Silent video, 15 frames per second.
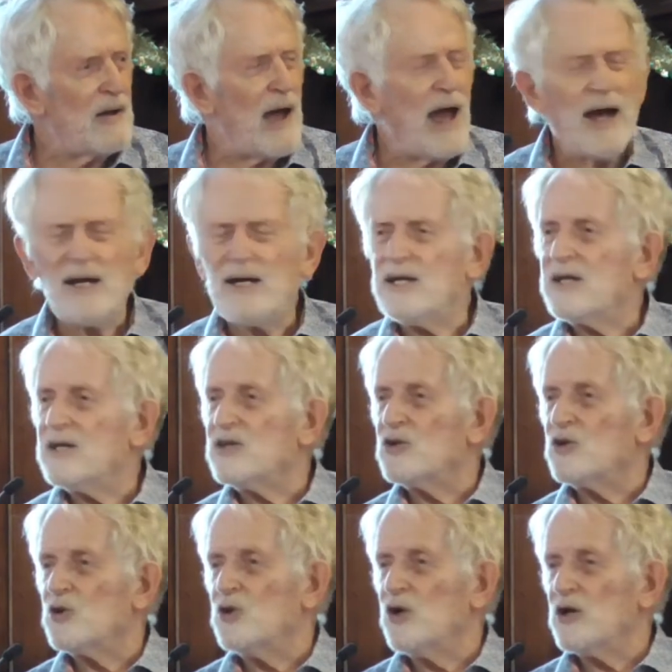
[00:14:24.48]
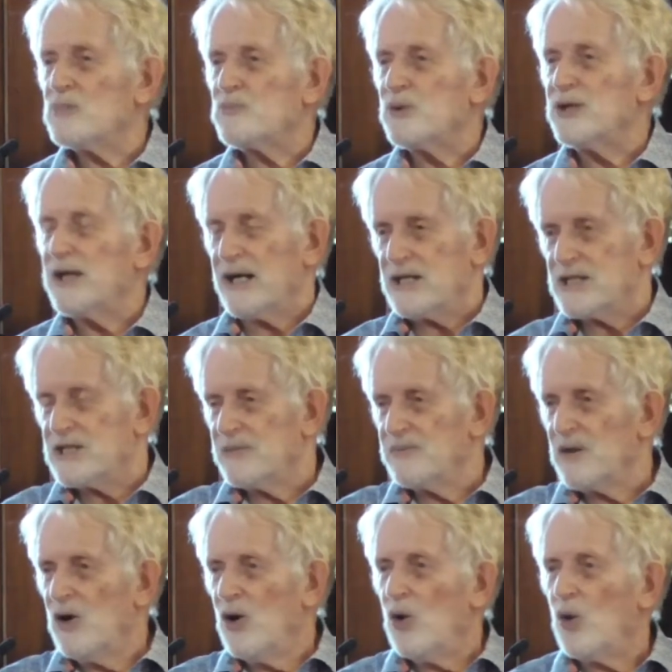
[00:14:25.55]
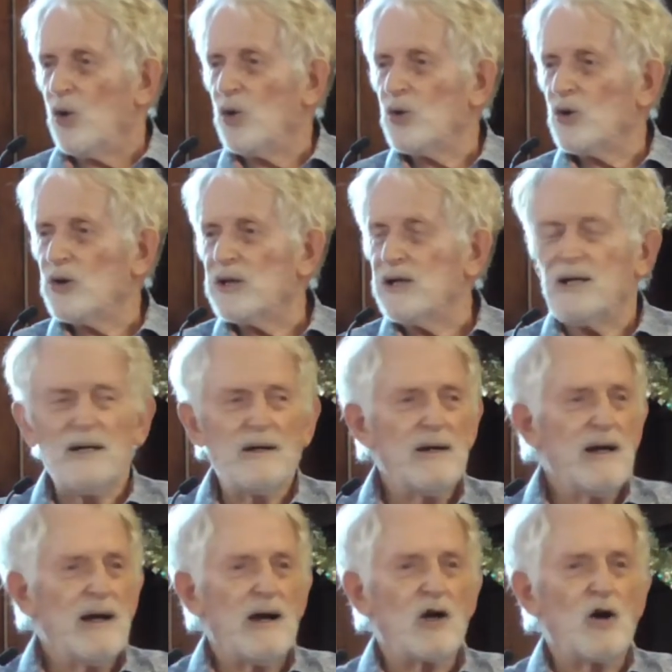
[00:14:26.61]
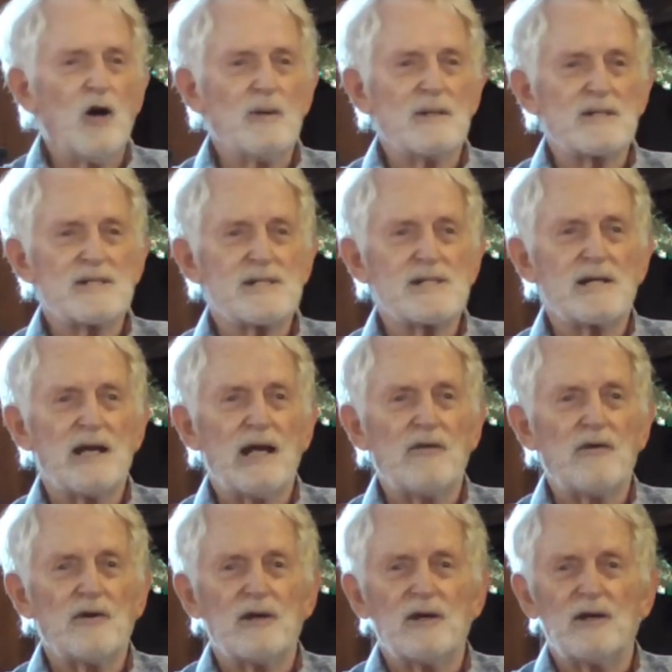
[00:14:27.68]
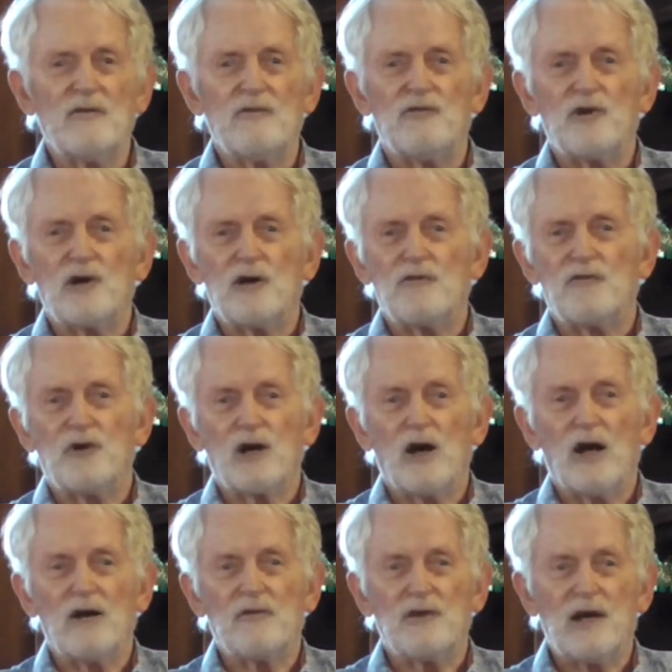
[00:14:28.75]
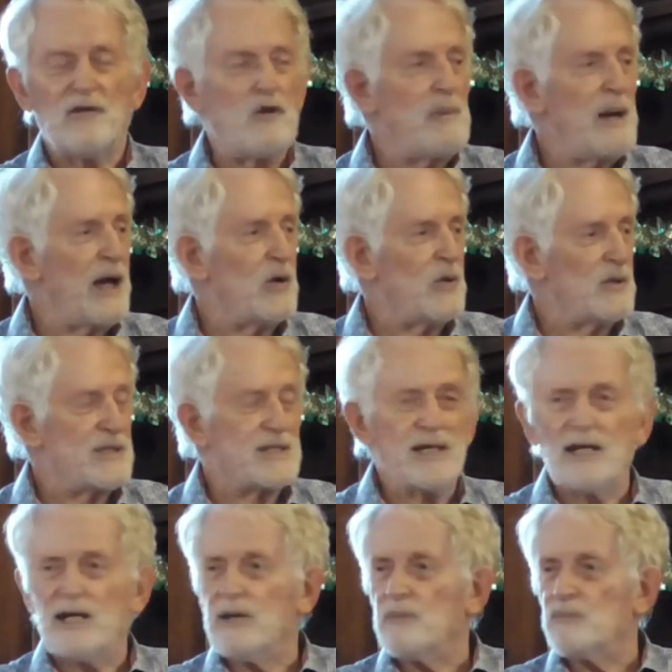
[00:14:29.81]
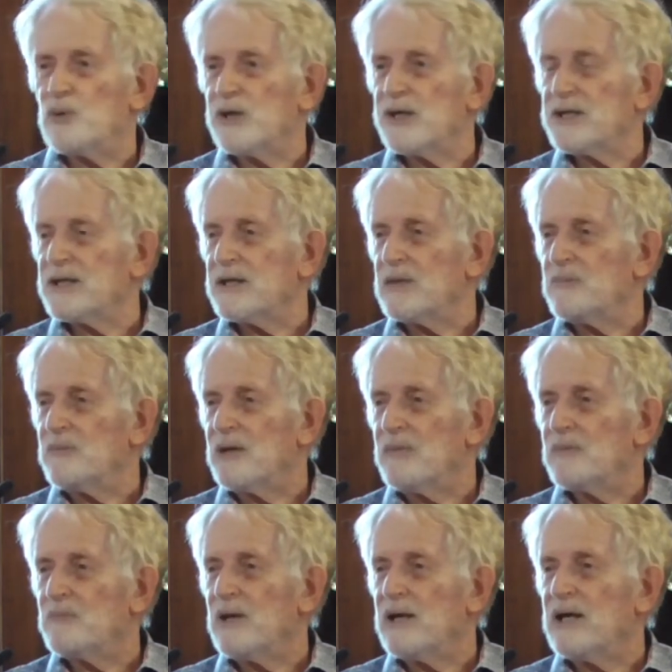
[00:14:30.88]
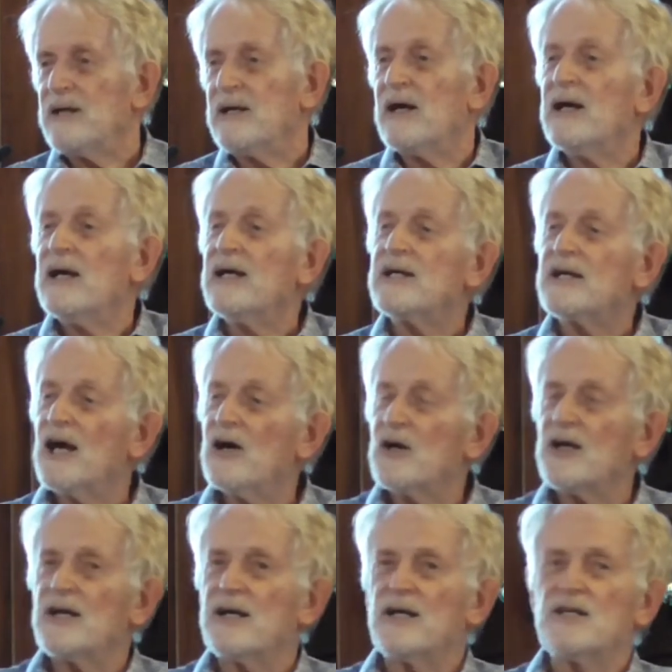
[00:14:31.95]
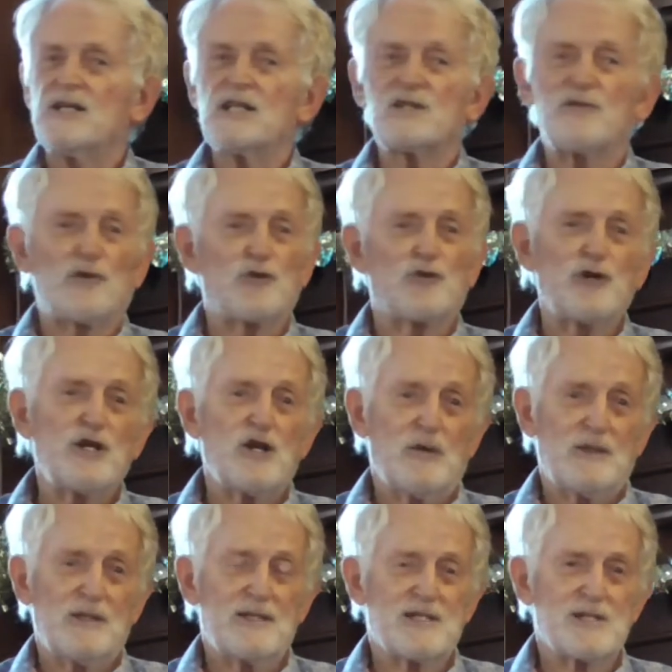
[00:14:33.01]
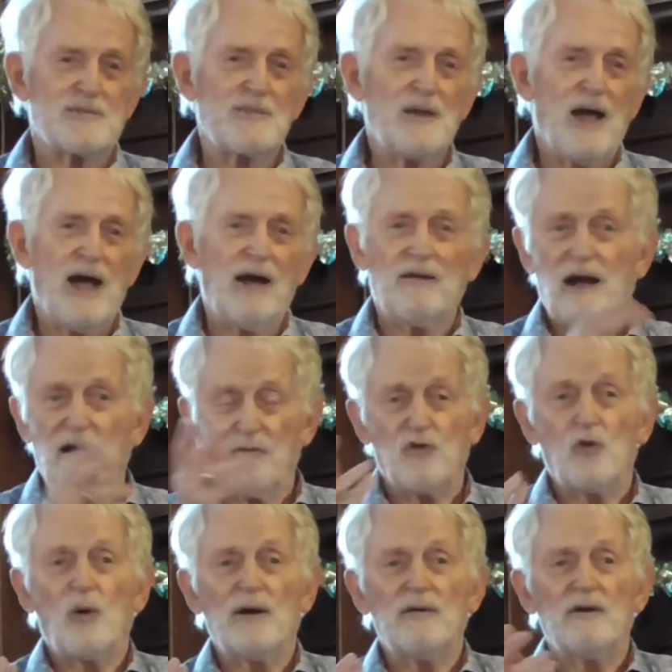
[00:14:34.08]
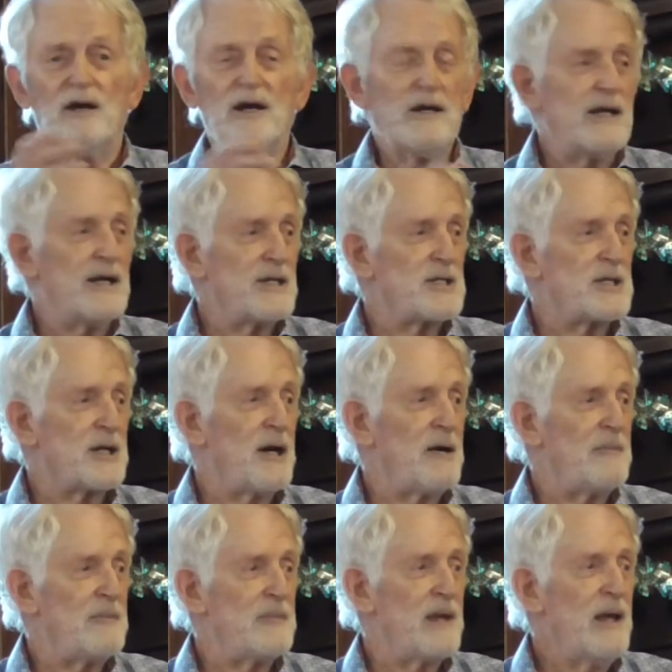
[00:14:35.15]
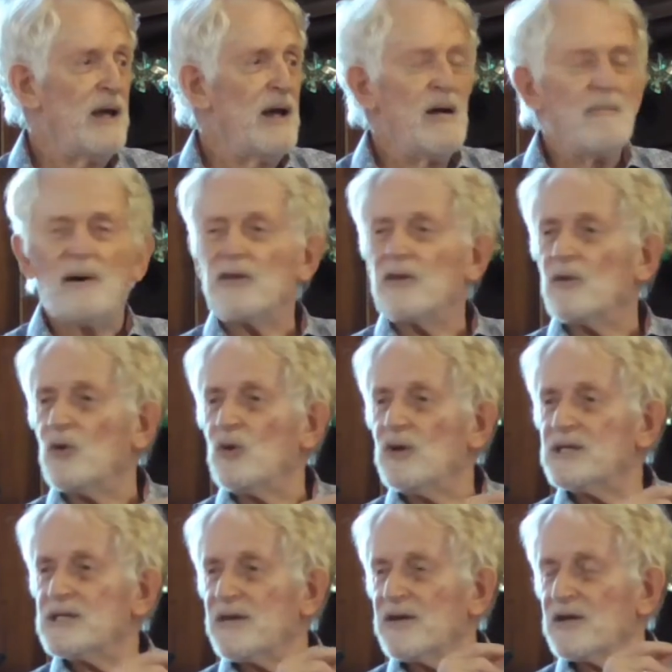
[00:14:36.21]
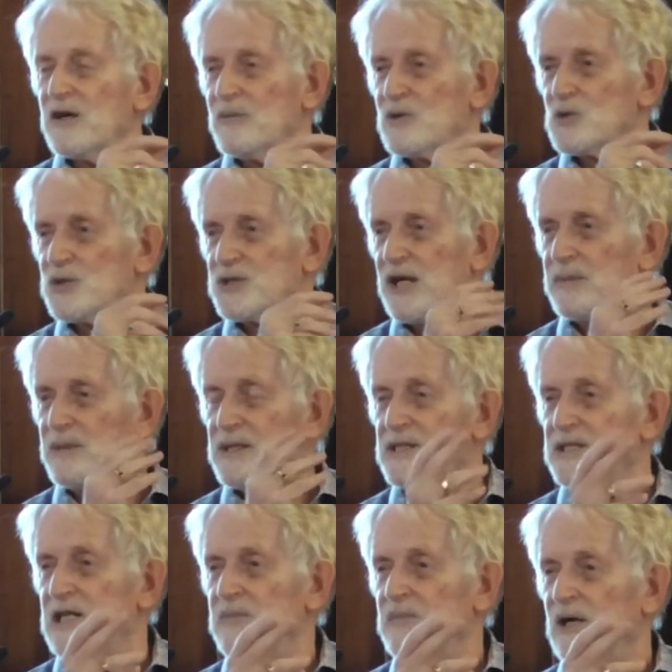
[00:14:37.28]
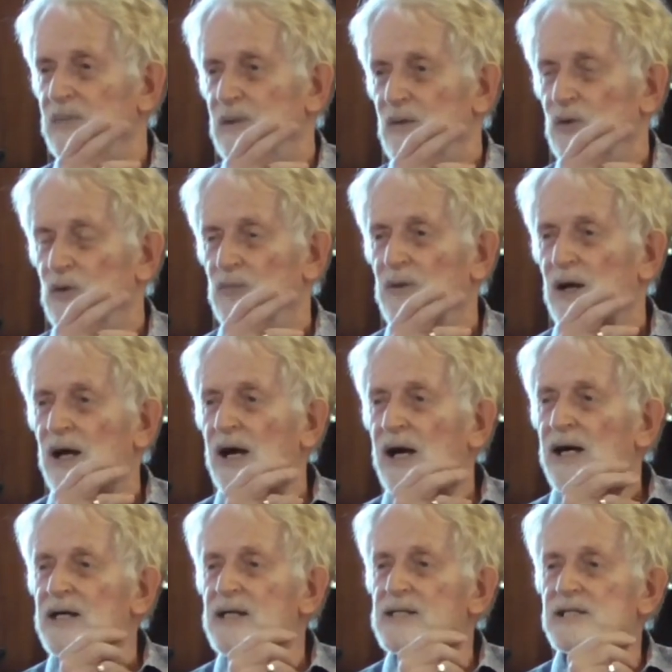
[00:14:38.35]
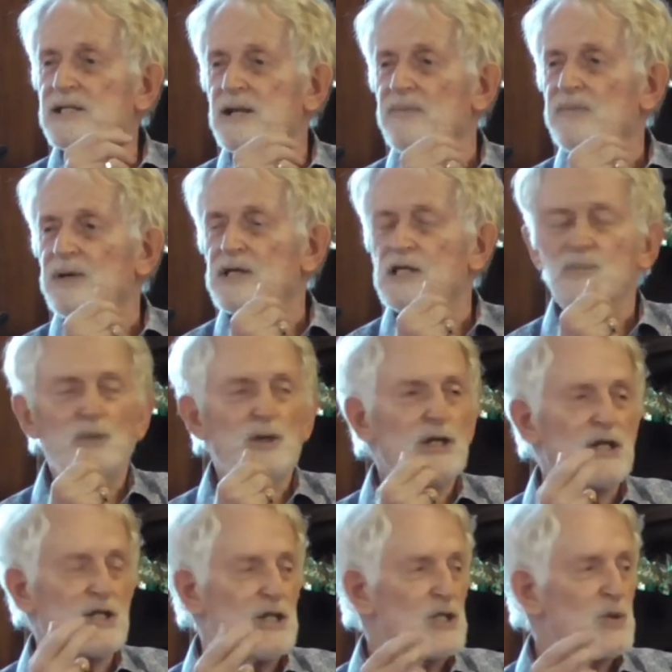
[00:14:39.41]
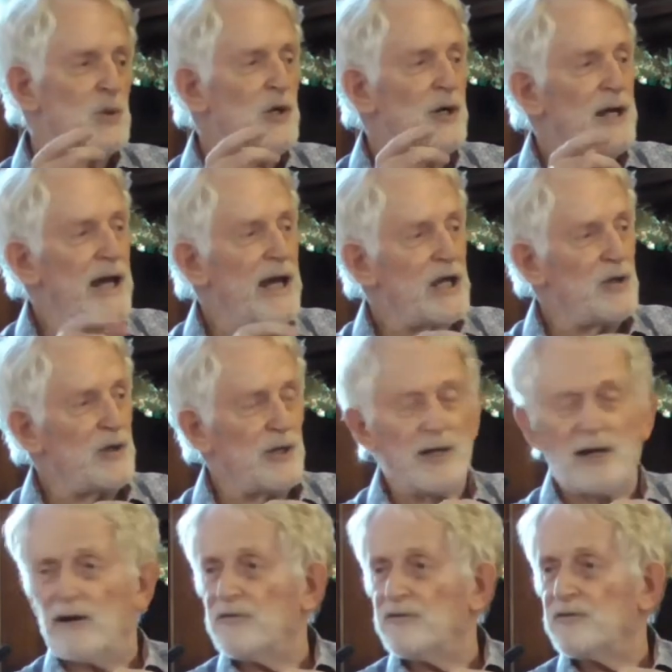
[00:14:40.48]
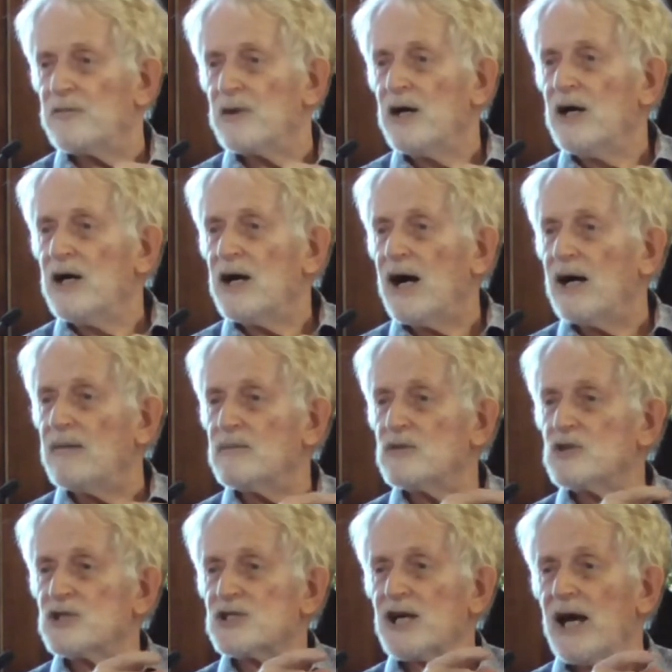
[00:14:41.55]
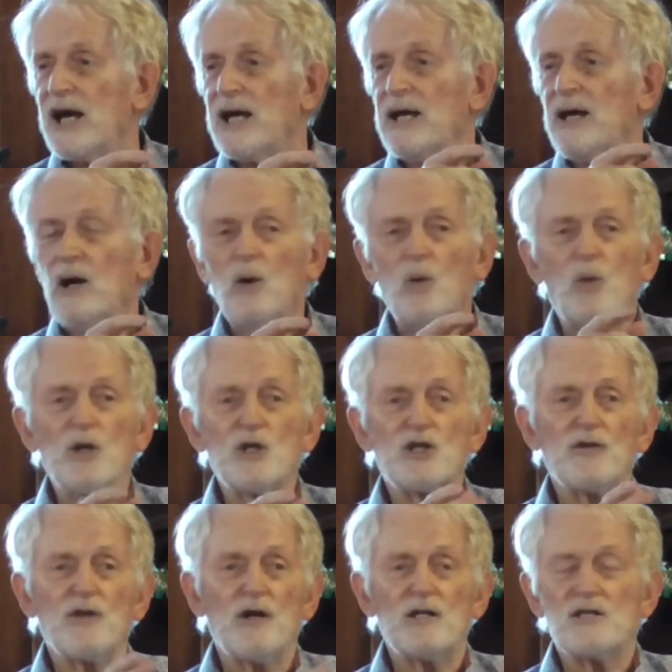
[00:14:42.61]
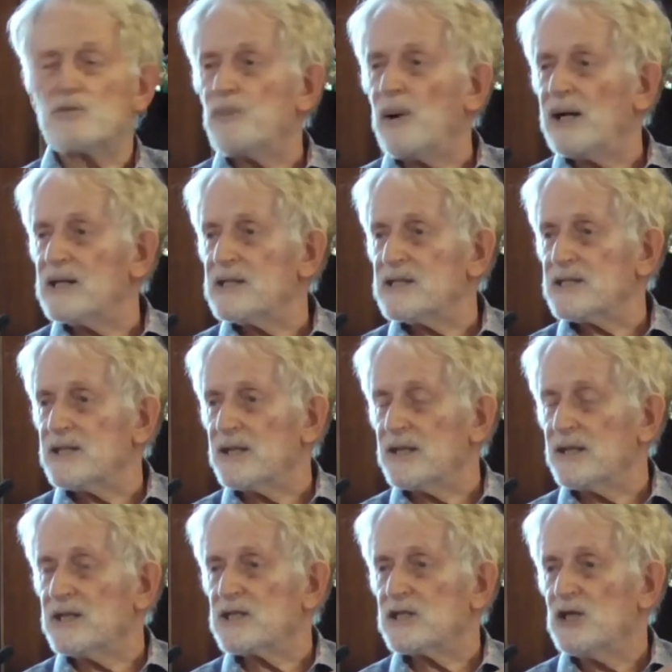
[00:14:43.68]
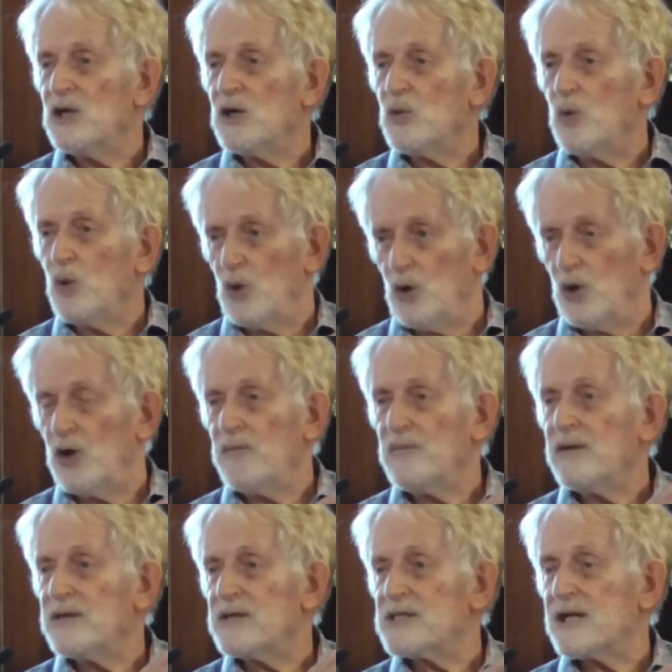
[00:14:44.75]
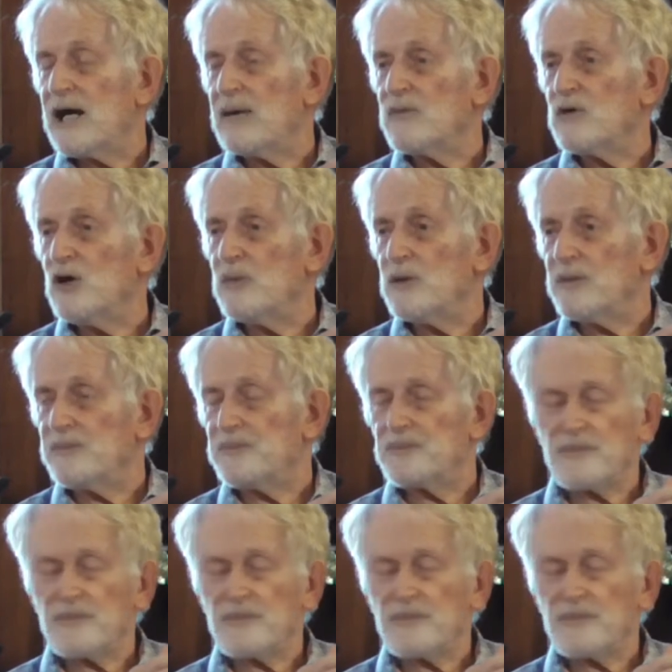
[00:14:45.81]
Halley could not predict all the comets for going ever backwards. He predicted it, he calculated just for 3 comets and for one yet to come. But all those other comets which had been seen by people, his predictions were not accurate enough to say which of those past sightings were the same comet,